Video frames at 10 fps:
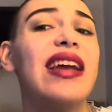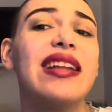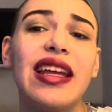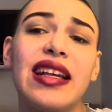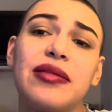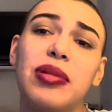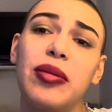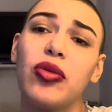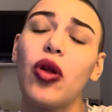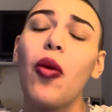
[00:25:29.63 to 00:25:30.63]
It takes
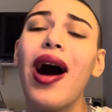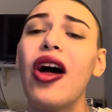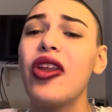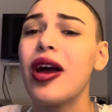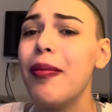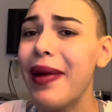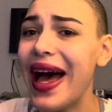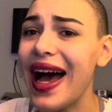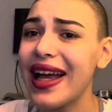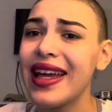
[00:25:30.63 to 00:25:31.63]
people a while to come
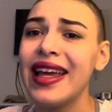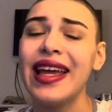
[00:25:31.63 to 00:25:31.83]
back,